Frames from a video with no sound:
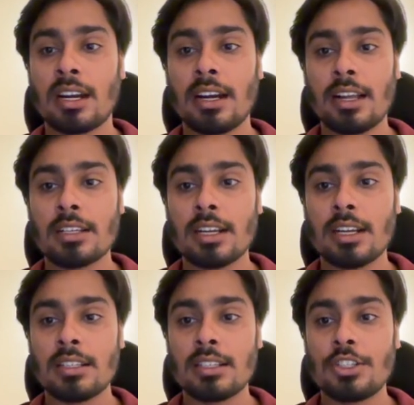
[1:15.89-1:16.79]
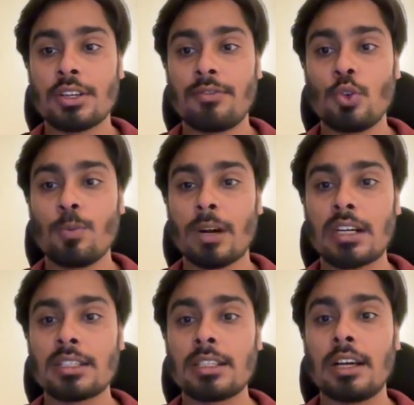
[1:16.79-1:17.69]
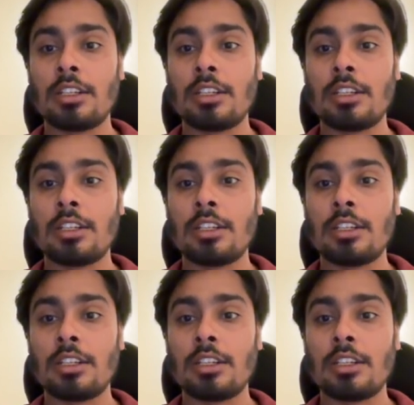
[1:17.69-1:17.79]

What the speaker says: architecture consists of two parts: